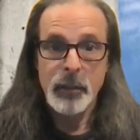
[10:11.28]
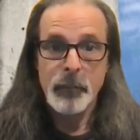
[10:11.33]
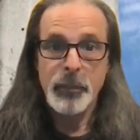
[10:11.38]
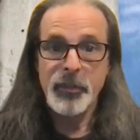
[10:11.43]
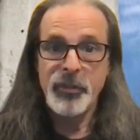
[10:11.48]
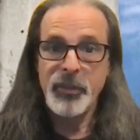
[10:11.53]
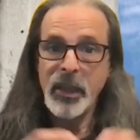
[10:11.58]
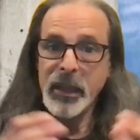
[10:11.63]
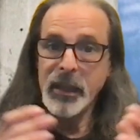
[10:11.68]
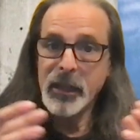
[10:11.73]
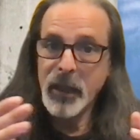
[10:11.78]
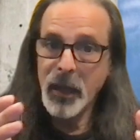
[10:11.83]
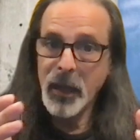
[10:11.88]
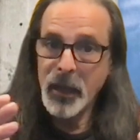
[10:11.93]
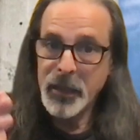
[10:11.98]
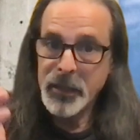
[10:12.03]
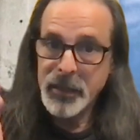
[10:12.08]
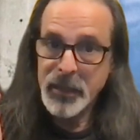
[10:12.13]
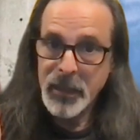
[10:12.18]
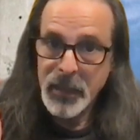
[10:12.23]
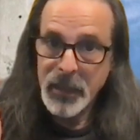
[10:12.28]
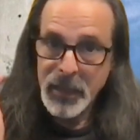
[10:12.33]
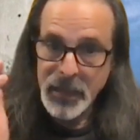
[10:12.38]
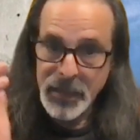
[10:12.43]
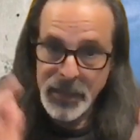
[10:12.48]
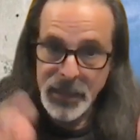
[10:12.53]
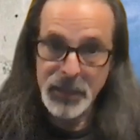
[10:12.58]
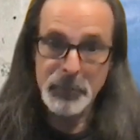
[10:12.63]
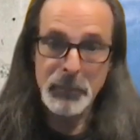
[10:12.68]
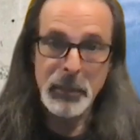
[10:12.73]
But thank God
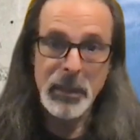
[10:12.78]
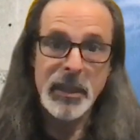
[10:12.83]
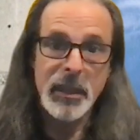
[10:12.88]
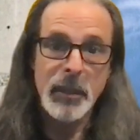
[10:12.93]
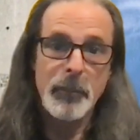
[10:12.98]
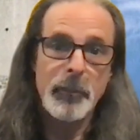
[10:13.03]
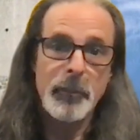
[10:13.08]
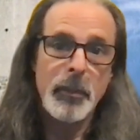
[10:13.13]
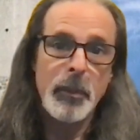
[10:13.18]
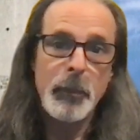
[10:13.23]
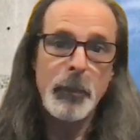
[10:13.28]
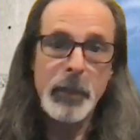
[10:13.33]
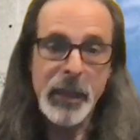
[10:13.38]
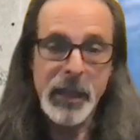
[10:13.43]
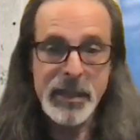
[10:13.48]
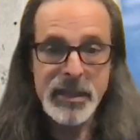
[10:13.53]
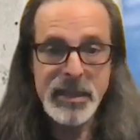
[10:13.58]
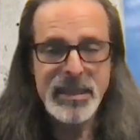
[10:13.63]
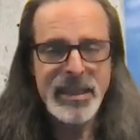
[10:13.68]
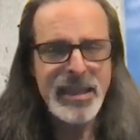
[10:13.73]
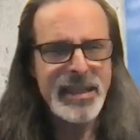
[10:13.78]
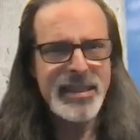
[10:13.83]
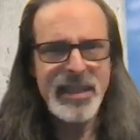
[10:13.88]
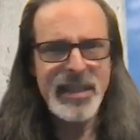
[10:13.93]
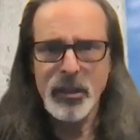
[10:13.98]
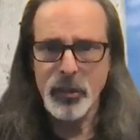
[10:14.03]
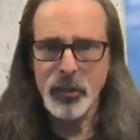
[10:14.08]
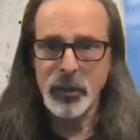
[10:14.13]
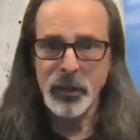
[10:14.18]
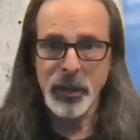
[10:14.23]
he did meet them, because as I
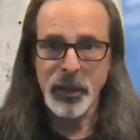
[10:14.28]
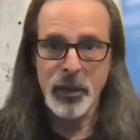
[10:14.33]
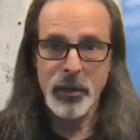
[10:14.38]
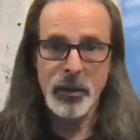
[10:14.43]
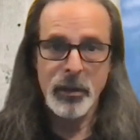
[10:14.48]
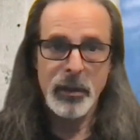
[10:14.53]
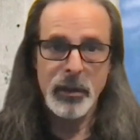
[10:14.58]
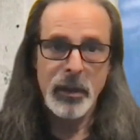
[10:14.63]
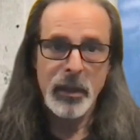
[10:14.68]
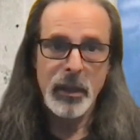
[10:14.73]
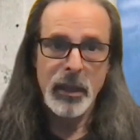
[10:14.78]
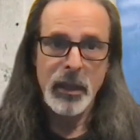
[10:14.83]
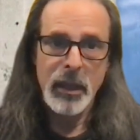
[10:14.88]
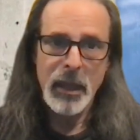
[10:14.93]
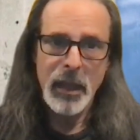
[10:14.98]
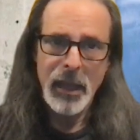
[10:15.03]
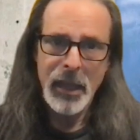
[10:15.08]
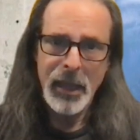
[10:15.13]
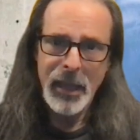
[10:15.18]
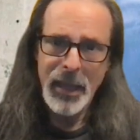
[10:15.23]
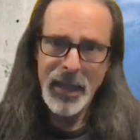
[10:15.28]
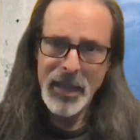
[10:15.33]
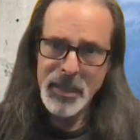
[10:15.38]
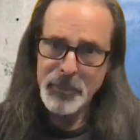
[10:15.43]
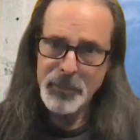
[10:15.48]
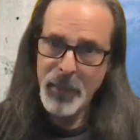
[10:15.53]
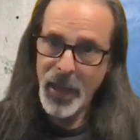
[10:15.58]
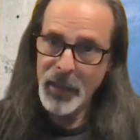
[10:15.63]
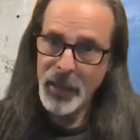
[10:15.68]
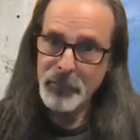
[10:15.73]
said earlier, his
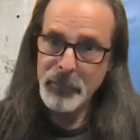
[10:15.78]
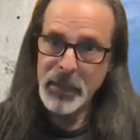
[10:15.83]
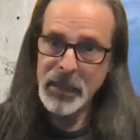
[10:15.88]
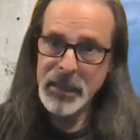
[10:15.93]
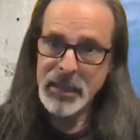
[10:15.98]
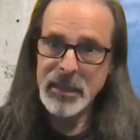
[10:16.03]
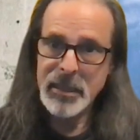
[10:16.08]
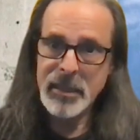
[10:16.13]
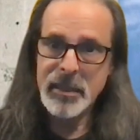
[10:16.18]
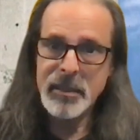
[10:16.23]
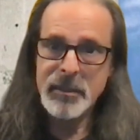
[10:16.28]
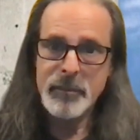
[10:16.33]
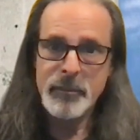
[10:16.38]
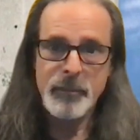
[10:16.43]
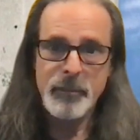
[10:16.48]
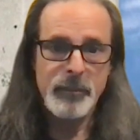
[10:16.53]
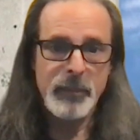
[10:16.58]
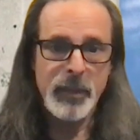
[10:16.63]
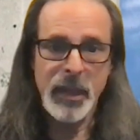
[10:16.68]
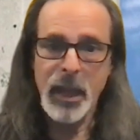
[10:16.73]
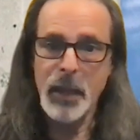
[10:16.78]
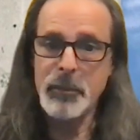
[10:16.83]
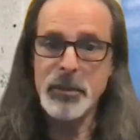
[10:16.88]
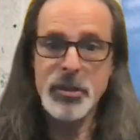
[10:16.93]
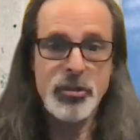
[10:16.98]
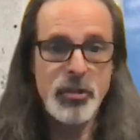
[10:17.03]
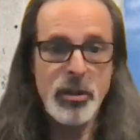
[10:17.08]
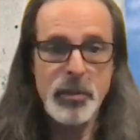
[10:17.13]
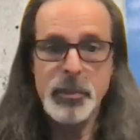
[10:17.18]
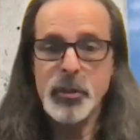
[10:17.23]
bandmates, the
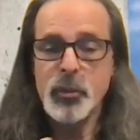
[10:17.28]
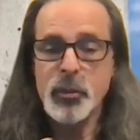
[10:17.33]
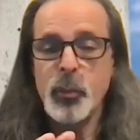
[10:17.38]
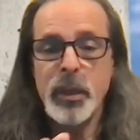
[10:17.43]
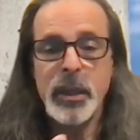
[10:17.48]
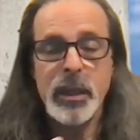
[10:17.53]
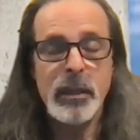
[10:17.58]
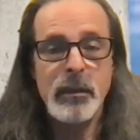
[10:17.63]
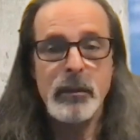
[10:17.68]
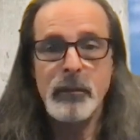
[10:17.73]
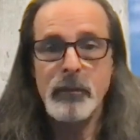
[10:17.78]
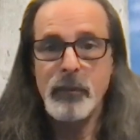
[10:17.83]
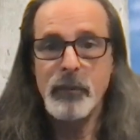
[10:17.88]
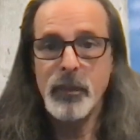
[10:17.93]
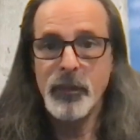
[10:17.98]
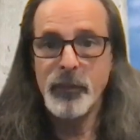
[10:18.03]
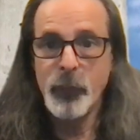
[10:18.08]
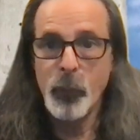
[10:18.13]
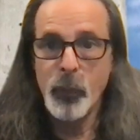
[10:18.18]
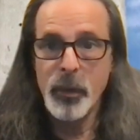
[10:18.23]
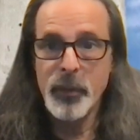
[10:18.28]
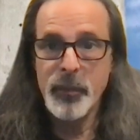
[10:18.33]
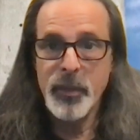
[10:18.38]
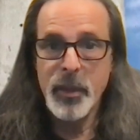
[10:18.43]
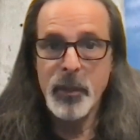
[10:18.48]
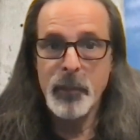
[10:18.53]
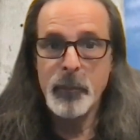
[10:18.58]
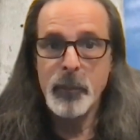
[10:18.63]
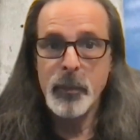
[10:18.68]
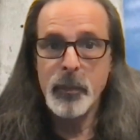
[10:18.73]
chemistry between the four of
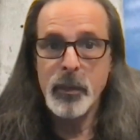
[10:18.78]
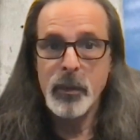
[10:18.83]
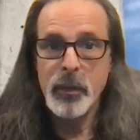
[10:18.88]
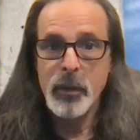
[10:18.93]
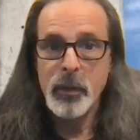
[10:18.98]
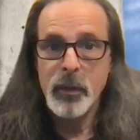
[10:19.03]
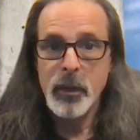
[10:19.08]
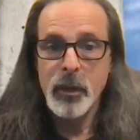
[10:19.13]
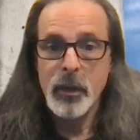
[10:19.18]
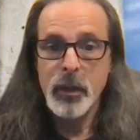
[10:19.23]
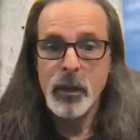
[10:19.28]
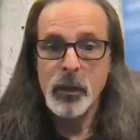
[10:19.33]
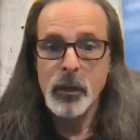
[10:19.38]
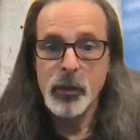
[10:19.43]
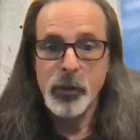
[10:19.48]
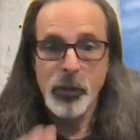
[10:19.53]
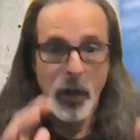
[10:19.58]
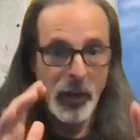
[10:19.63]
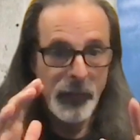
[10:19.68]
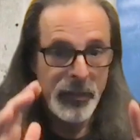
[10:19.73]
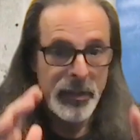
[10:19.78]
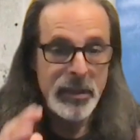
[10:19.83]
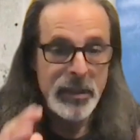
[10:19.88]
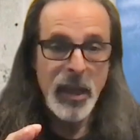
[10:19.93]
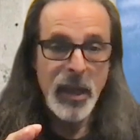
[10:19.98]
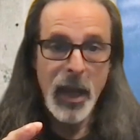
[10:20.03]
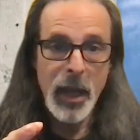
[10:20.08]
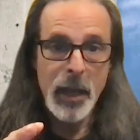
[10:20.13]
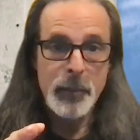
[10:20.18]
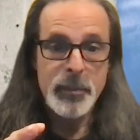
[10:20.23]
them, could
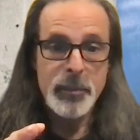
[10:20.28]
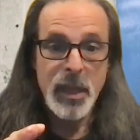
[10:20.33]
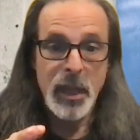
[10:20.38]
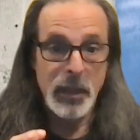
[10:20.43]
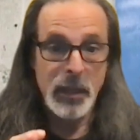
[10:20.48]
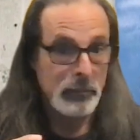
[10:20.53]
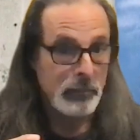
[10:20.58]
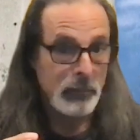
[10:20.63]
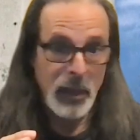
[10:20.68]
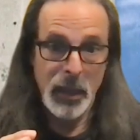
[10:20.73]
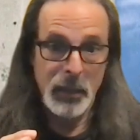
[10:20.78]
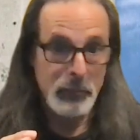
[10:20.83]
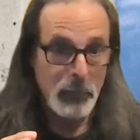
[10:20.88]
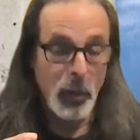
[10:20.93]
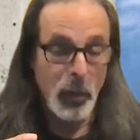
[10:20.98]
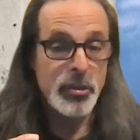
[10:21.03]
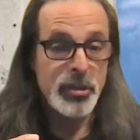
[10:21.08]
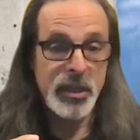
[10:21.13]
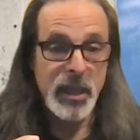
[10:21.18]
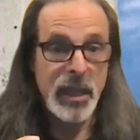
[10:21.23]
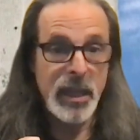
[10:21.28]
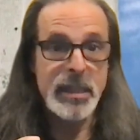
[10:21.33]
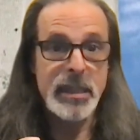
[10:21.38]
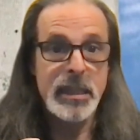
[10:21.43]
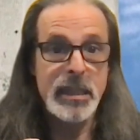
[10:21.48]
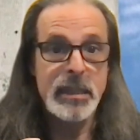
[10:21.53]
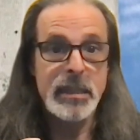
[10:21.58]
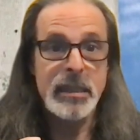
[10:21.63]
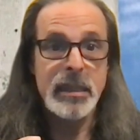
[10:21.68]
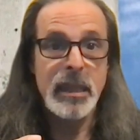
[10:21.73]
oftentimes, and in most
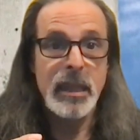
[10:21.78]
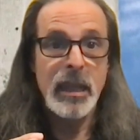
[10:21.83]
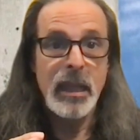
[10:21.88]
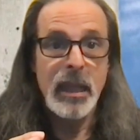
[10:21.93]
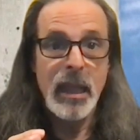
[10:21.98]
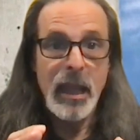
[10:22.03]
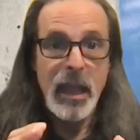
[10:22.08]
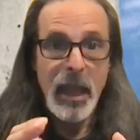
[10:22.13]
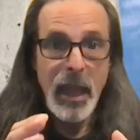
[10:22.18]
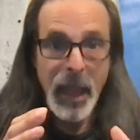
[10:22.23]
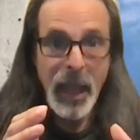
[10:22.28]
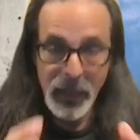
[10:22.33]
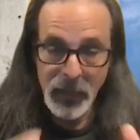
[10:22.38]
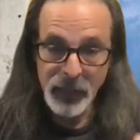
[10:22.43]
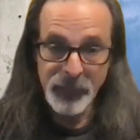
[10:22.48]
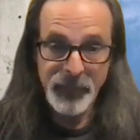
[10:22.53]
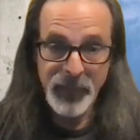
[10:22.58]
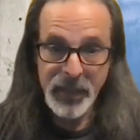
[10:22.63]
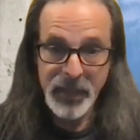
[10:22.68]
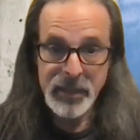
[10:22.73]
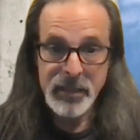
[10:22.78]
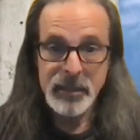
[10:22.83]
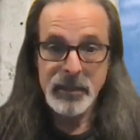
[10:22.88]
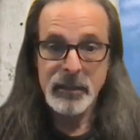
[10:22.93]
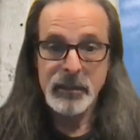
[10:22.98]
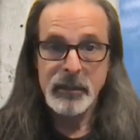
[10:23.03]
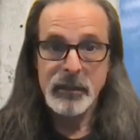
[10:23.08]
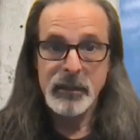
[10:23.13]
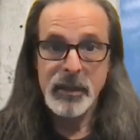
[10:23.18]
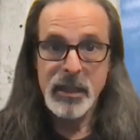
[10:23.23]
cases, elevate
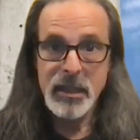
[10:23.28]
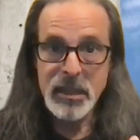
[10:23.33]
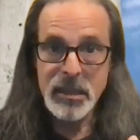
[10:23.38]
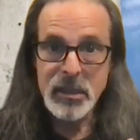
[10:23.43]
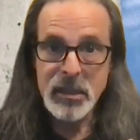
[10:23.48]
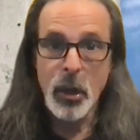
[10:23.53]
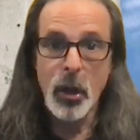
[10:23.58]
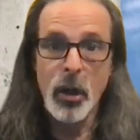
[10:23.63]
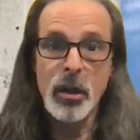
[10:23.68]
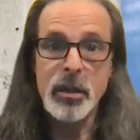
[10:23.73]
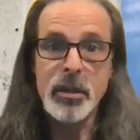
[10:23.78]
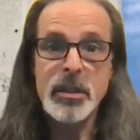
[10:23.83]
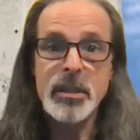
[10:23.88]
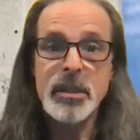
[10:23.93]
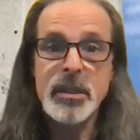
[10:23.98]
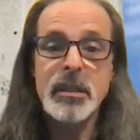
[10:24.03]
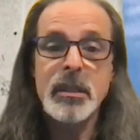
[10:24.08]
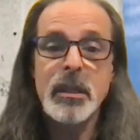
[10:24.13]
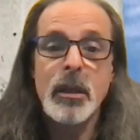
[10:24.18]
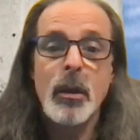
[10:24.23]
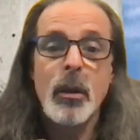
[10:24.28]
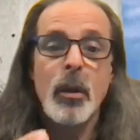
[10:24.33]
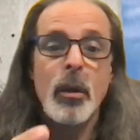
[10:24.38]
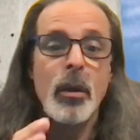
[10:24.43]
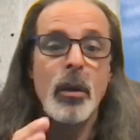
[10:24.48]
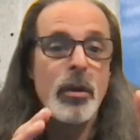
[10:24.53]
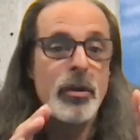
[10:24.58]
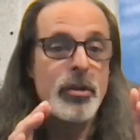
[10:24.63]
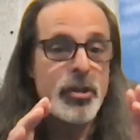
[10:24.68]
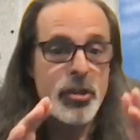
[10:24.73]
his songs
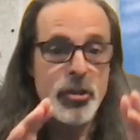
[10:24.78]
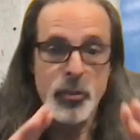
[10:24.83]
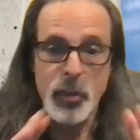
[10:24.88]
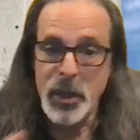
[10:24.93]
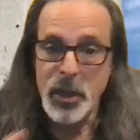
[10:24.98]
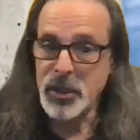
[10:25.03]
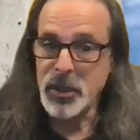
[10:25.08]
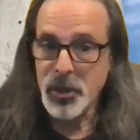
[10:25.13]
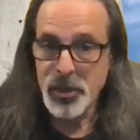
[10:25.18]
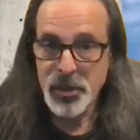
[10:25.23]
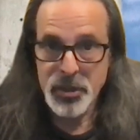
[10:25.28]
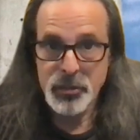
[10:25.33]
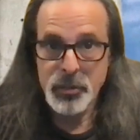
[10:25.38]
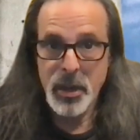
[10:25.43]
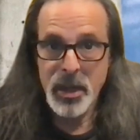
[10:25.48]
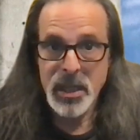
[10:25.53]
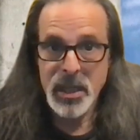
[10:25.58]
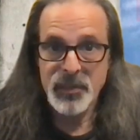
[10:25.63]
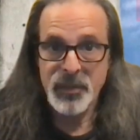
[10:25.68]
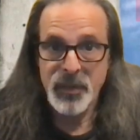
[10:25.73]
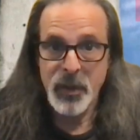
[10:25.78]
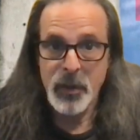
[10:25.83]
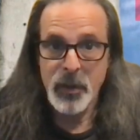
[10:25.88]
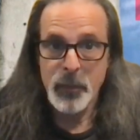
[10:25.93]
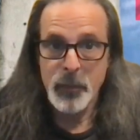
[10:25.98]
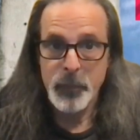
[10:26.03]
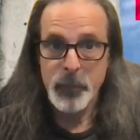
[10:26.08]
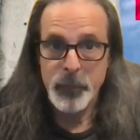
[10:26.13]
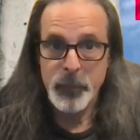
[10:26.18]
straight into the stratosphere.